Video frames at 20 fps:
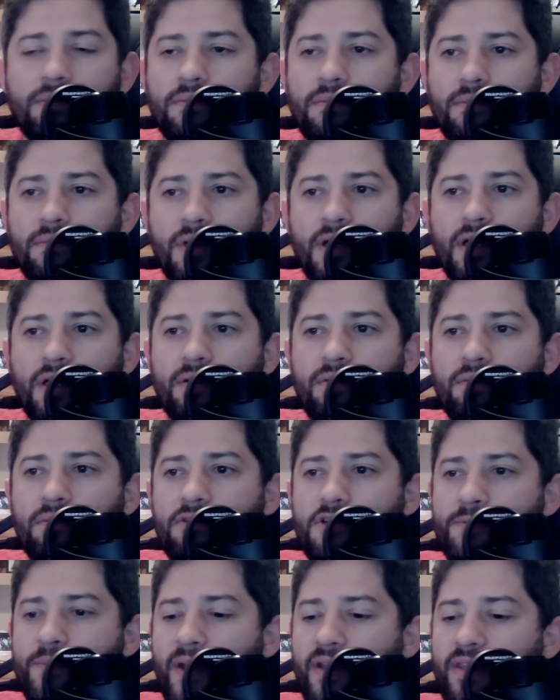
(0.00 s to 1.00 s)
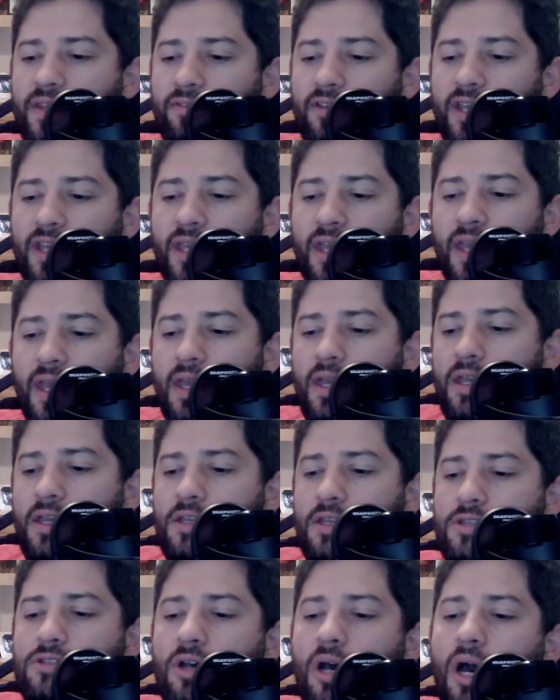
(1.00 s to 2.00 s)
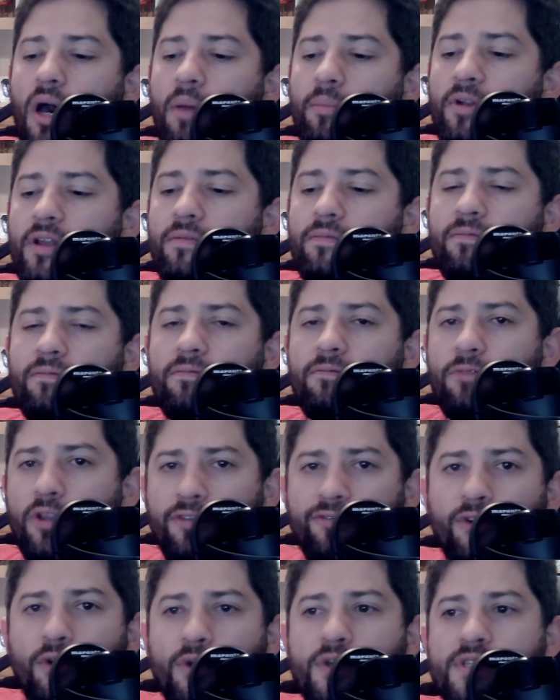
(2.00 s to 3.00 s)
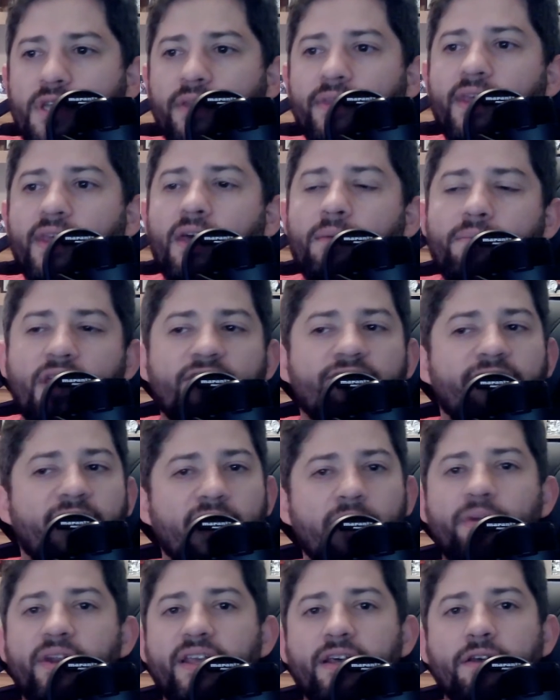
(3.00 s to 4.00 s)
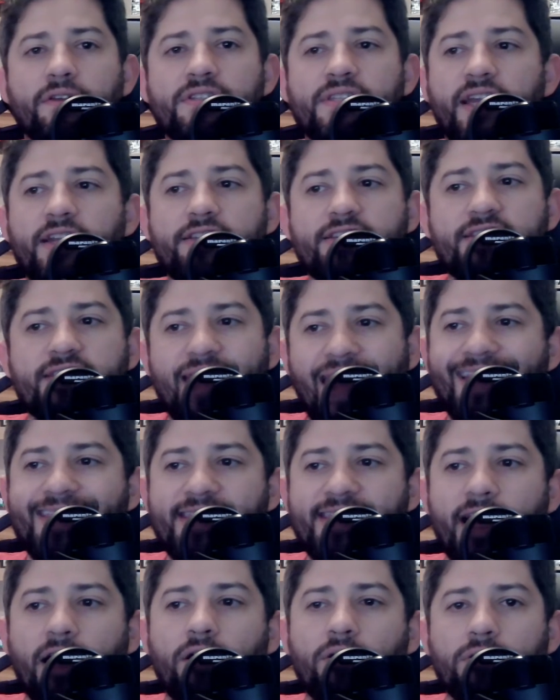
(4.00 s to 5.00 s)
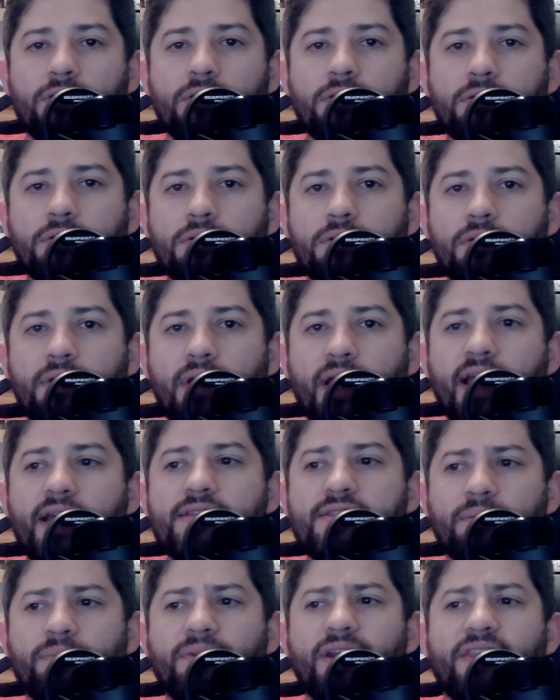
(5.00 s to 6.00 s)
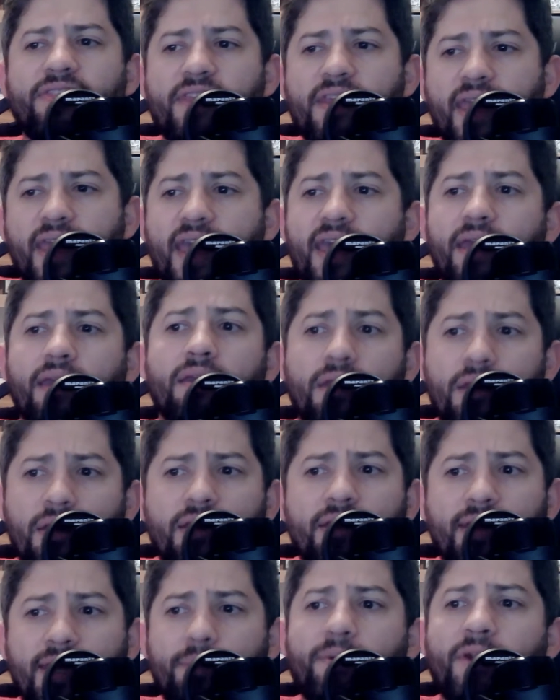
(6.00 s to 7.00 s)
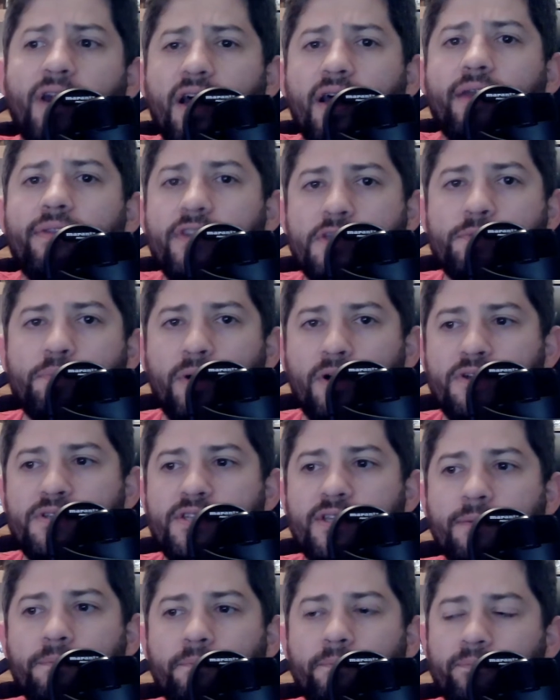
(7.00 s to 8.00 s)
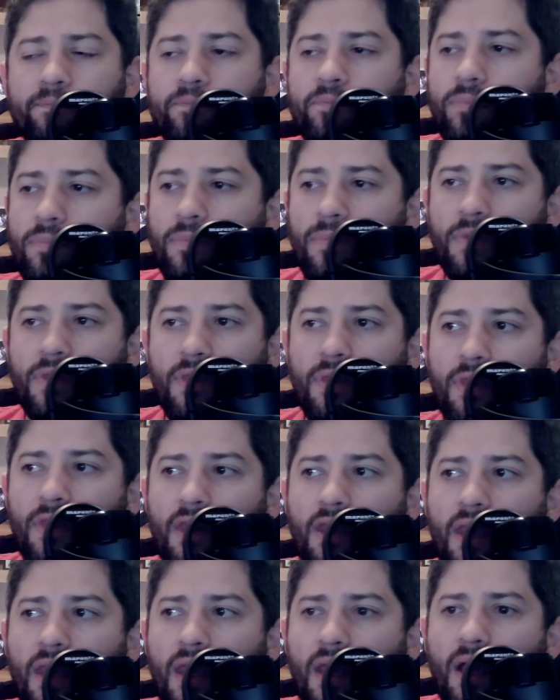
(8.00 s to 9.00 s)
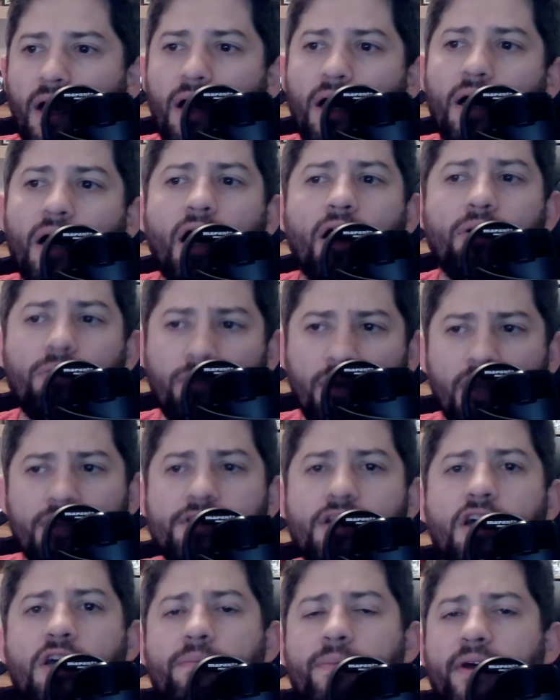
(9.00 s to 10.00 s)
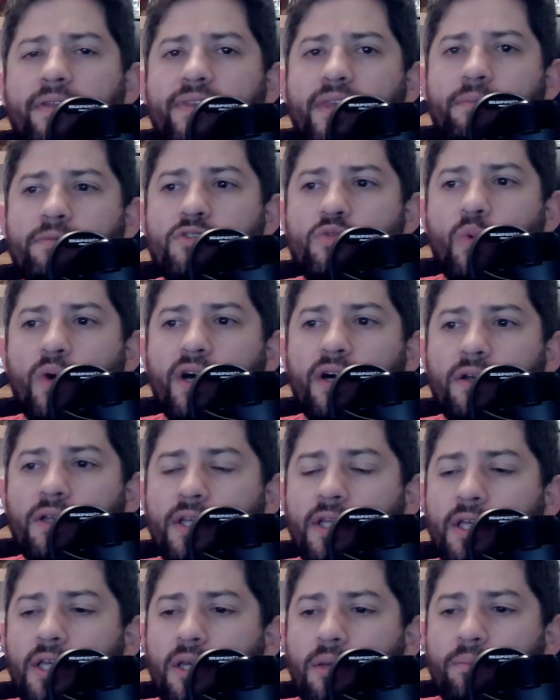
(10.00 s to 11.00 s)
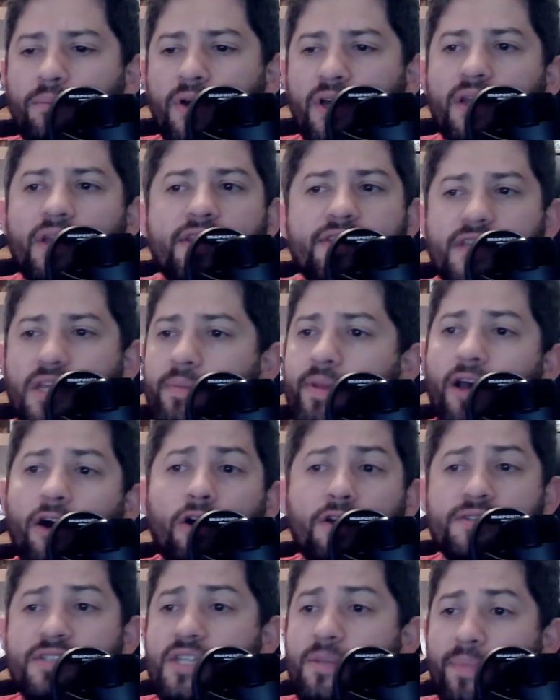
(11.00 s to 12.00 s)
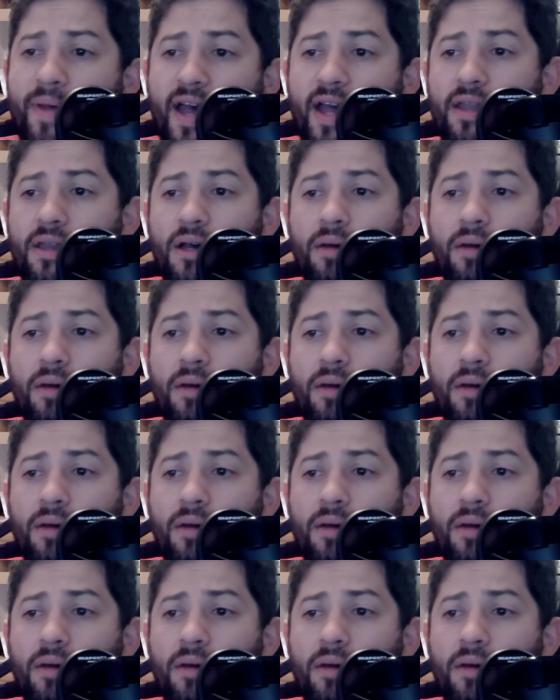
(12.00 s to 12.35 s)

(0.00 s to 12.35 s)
uh, respectively. So I'm going to really focus on them. If anybody else kind of stands out as somebody I think, hey, keep an eye on this person, Uh, I'll, I'll talk about them as well, but it's going to be all C PAC on